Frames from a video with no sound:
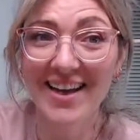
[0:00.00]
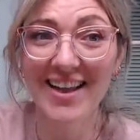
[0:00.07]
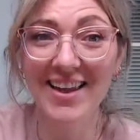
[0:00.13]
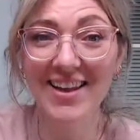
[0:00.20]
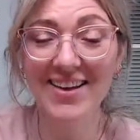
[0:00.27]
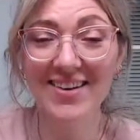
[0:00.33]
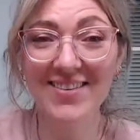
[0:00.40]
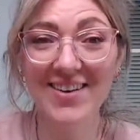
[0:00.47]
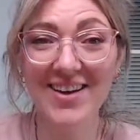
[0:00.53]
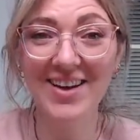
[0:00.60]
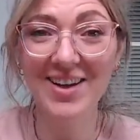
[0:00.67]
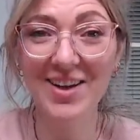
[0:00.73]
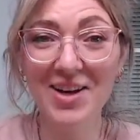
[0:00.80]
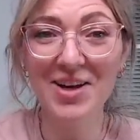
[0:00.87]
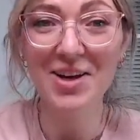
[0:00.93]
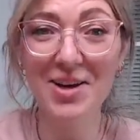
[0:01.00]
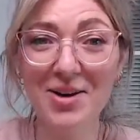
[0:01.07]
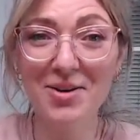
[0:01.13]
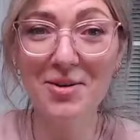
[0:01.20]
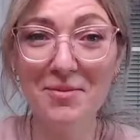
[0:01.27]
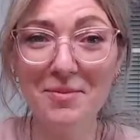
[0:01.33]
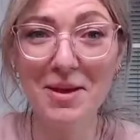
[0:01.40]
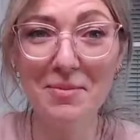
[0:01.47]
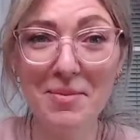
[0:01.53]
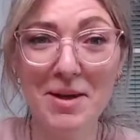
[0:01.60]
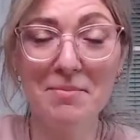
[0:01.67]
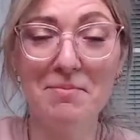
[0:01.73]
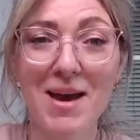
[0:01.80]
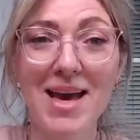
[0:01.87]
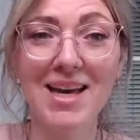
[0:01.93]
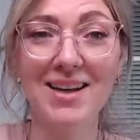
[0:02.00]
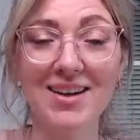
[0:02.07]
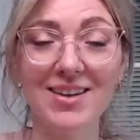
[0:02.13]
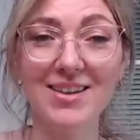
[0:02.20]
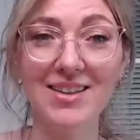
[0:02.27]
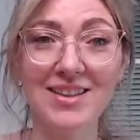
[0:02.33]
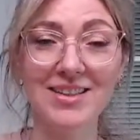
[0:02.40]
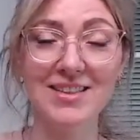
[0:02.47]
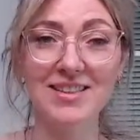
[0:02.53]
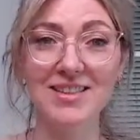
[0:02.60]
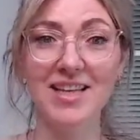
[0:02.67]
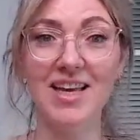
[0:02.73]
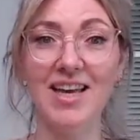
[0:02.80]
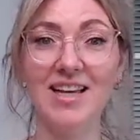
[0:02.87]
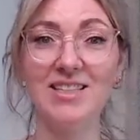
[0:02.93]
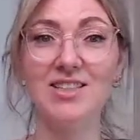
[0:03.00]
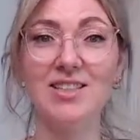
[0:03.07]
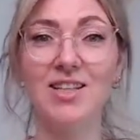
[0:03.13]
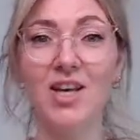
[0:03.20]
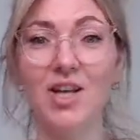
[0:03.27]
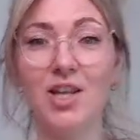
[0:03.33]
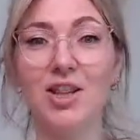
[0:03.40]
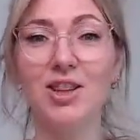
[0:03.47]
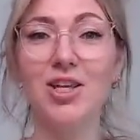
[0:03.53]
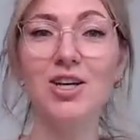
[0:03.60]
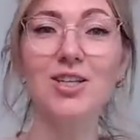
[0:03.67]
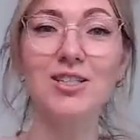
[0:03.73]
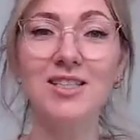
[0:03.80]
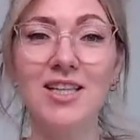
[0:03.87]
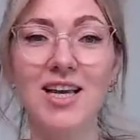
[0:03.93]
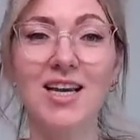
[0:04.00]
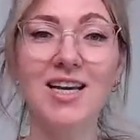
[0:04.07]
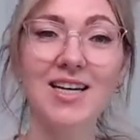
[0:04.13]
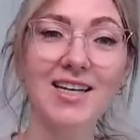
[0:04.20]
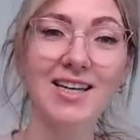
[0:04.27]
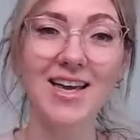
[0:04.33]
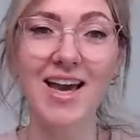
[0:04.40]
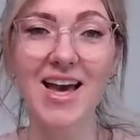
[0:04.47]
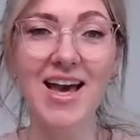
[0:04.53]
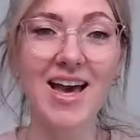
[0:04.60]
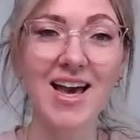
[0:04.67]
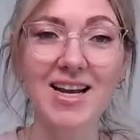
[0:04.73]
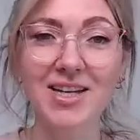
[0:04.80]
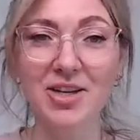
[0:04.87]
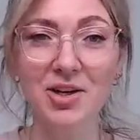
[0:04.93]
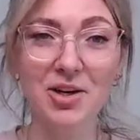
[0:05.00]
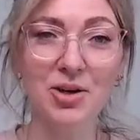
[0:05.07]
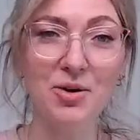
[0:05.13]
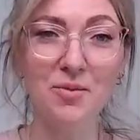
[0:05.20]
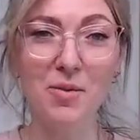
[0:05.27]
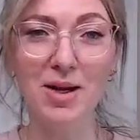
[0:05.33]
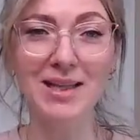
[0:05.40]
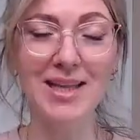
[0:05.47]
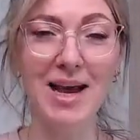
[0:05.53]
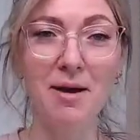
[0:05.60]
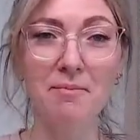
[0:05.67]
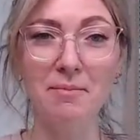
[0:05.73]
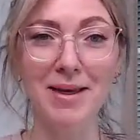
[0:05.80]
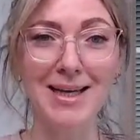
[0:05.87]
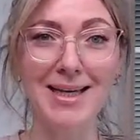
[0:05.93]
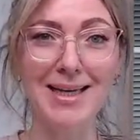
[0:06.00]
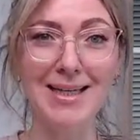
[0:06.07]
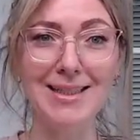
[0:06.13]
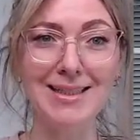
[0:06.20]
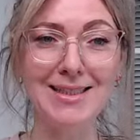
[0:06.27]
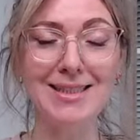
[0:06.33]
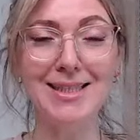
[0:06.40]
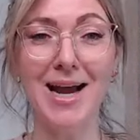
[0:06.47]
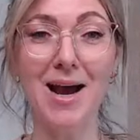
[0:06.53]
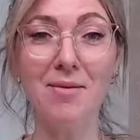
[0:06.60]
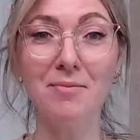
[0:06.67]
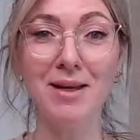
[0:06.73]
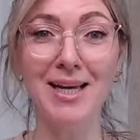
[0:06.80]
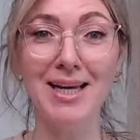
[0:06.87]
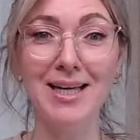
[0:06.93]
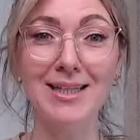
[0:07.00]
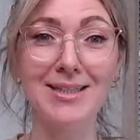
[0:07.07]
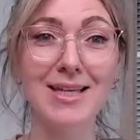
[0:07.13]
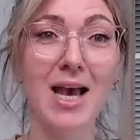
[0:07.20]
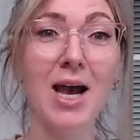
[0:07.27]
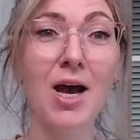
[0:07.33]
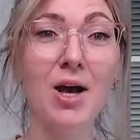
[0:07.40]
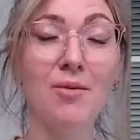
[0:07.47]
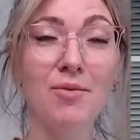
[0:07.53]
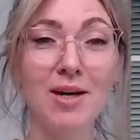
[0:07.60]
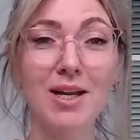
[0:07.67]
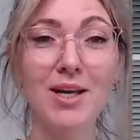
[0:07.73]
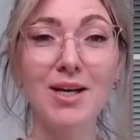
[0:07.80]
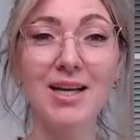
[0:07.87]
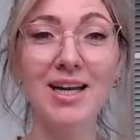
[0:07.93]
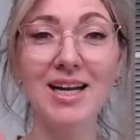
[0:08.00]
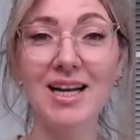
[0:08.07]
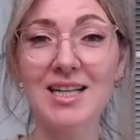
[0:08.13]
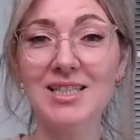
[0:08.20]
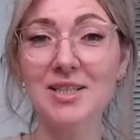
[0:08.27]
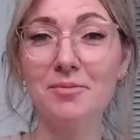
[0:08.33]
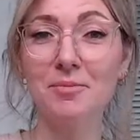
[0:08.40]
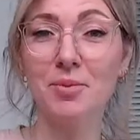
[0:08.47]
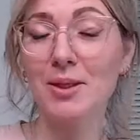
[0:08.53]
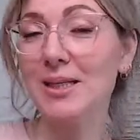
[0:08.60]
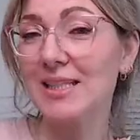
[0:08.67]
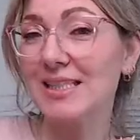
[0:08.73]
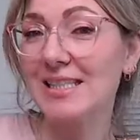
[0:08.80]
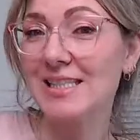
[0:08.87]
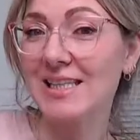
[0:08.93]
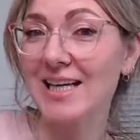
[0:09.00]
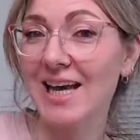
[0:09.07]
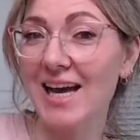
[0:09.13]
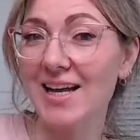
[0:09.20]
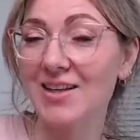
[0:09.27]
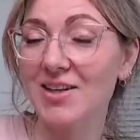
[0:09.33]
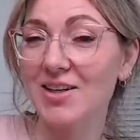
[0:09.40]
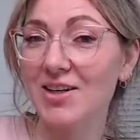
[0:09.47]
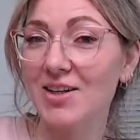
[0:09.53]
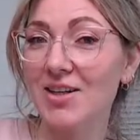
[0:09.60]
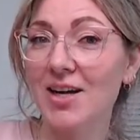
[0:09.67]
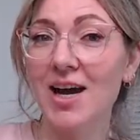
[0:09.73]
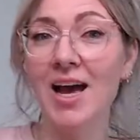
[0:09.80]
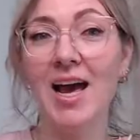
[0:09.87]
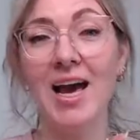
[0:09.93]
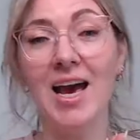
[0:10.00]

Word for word: Hello, hello, Mimi Makers. It's Thursday again. You know what that means. That means we're looking at some pretties together.